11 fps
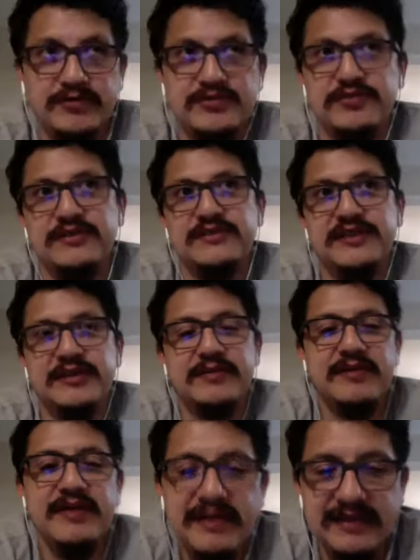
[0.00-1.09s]
screw this up,
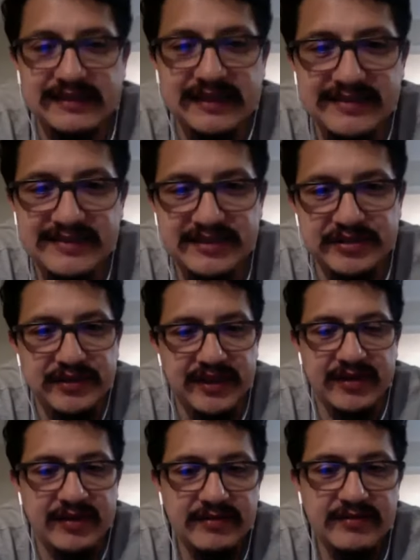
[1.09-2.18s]
like that's still
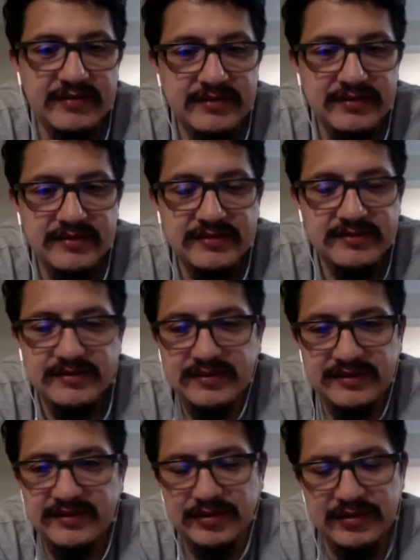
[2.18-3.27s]
there.
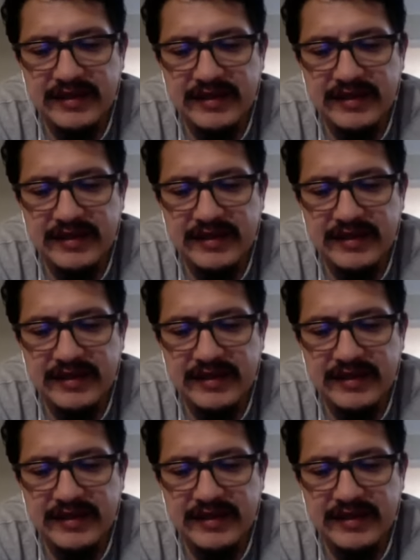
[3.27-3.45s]
So that,